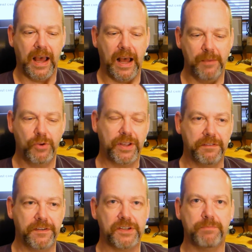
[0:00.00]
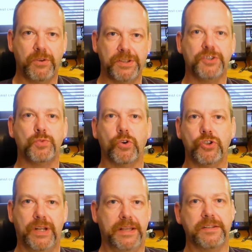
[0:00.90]
I'm looking for some monitors, what
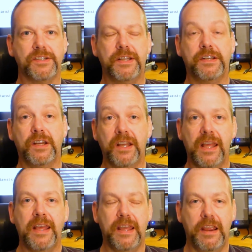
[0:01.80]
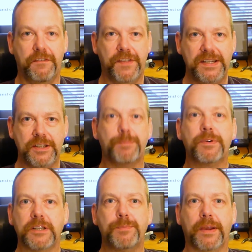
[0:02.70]
should I consider? If this is the
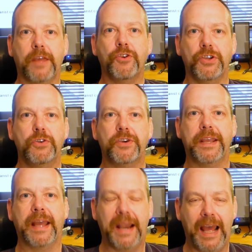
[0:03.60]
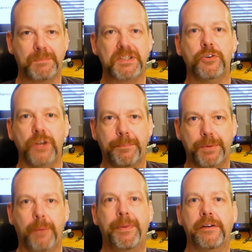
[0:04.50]
price bracket that you're looking at, absolutely
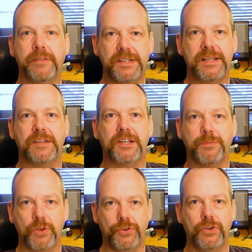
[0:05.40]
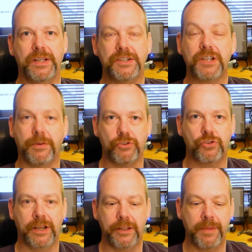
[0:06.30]
put a pair of these Tascams on your list, go and
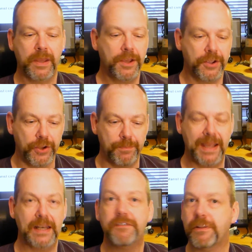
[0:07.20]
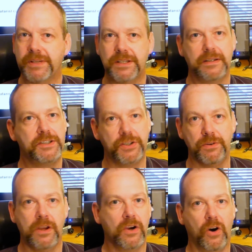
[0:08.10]
try them. You may love them as I
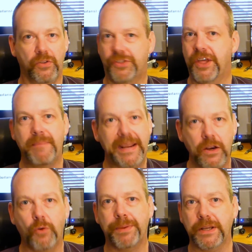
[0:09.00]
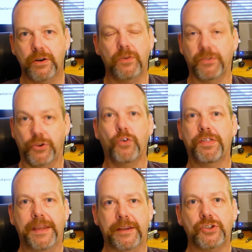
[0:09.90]
do. They may not be your
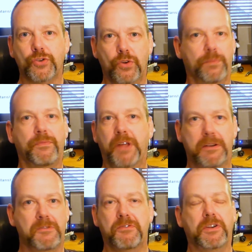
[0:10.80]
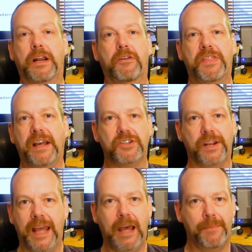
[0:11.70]
thing at all, and you know that's going
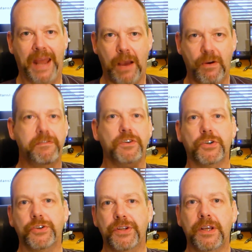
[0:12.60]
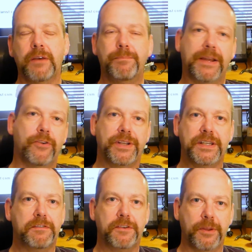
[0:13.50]
to happen however good, bad or
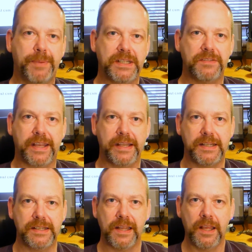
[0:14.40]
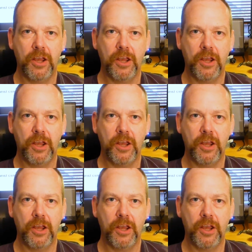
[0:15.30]
indifferent a piece of kit is.